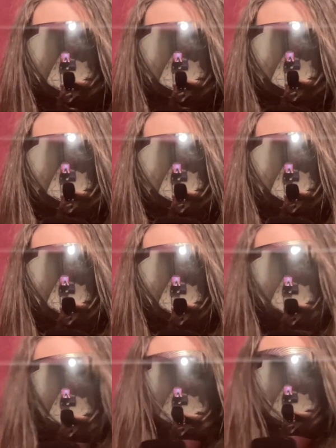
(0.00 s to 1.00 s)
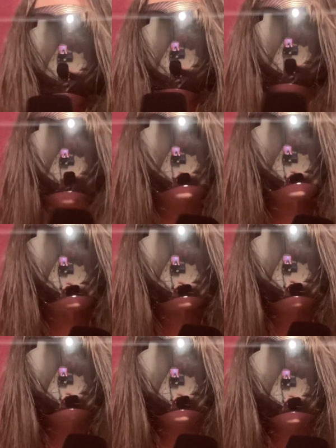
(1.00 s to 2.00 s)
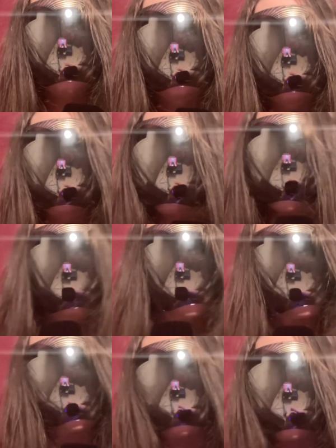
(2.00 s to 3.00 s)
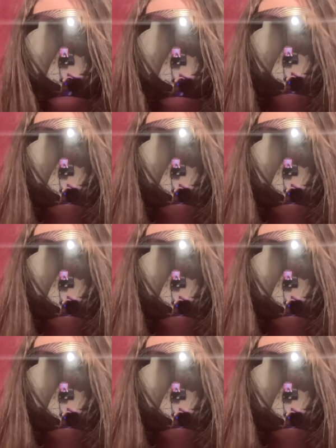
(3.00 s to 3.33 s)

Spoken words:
until spontaneously one day it just fixed itself.